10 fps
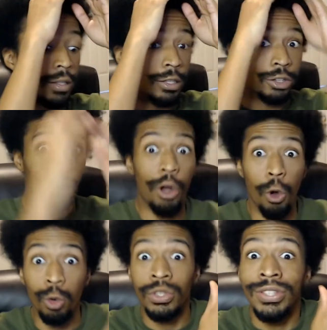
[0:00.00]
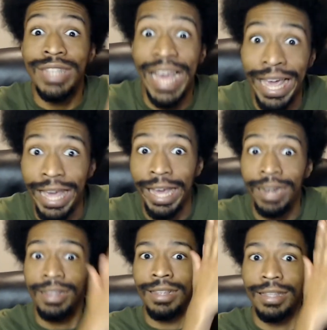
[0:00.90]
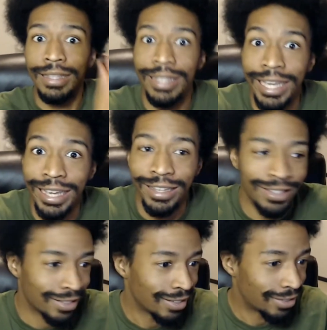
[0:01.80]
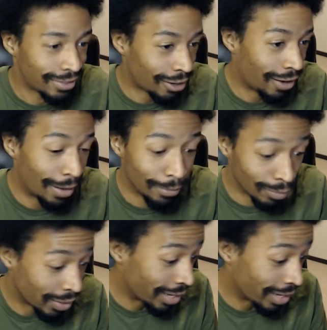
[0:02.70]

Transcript: those that had kids. Sorry, I'm like